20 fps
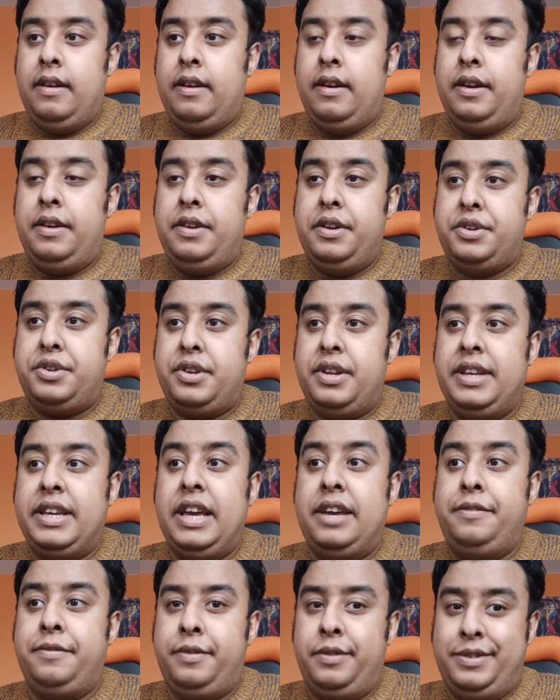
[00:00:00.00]
I initially
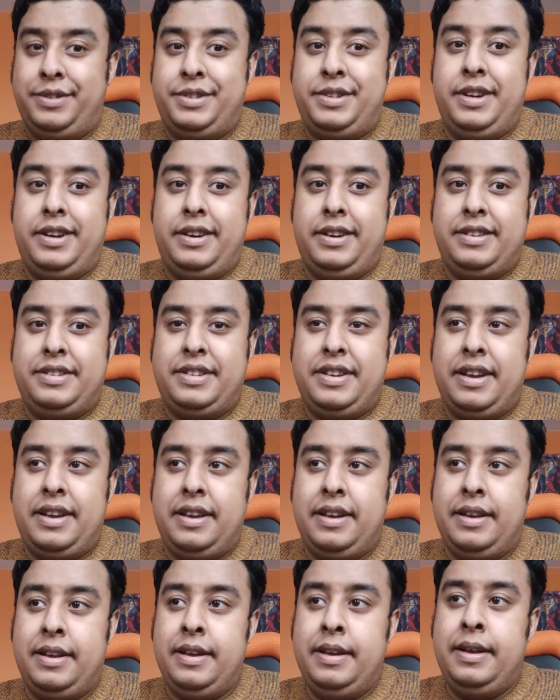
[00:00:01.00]
gave 4 stars,
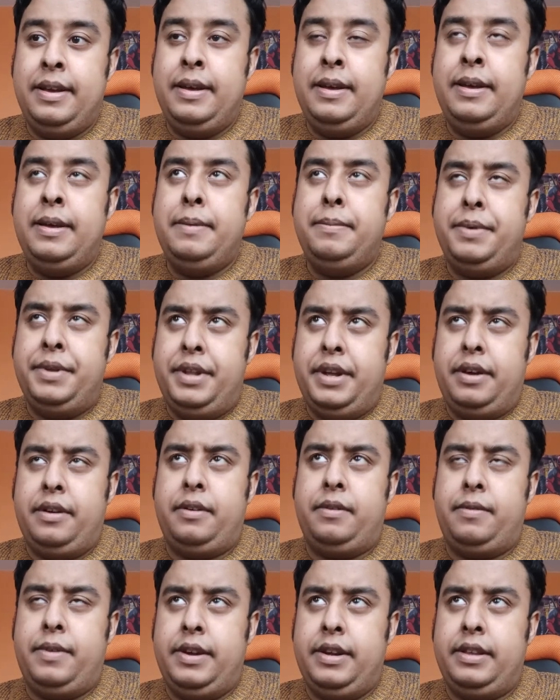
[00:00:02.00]
but
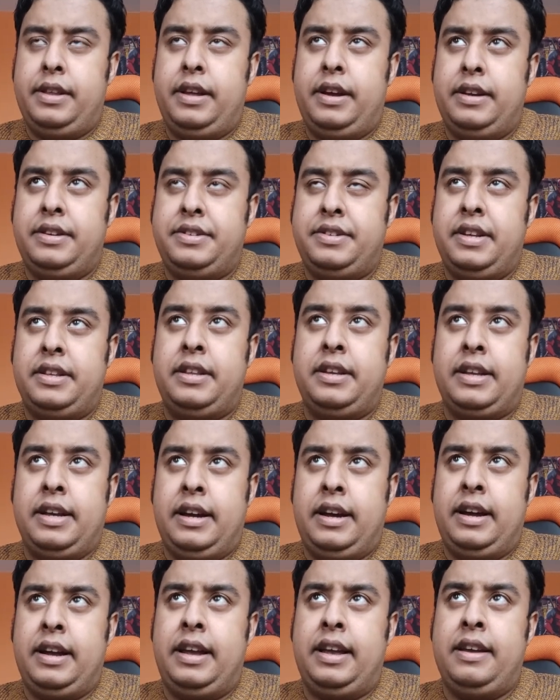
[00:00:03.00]
now I realize that the
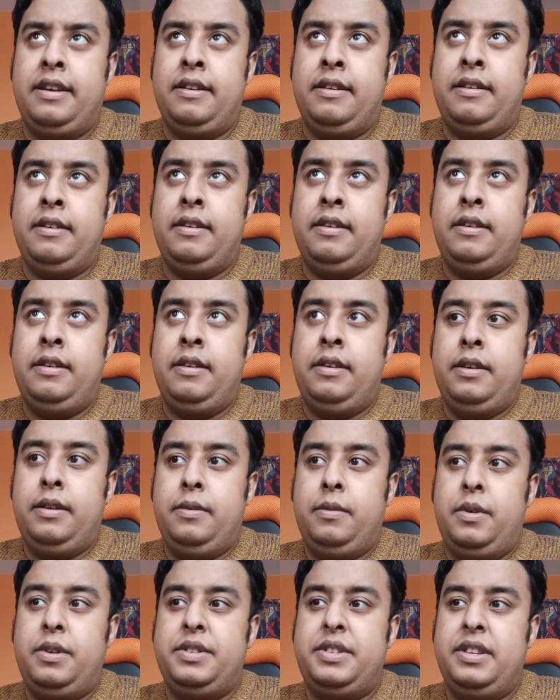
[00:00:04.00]
guy
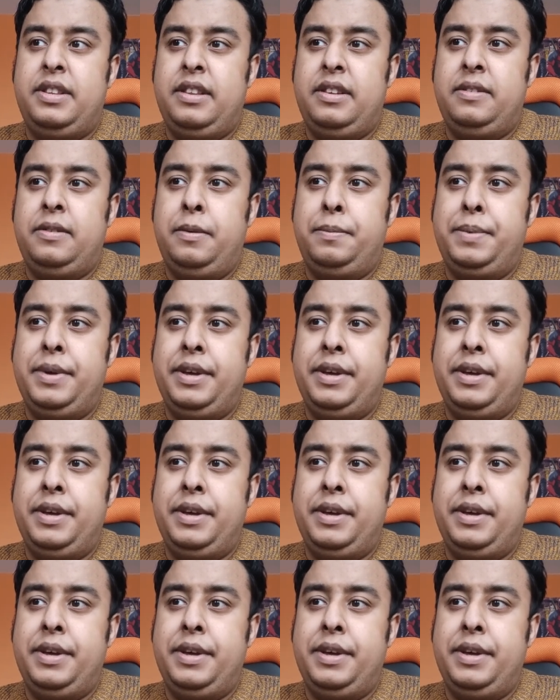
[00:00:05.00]
was a little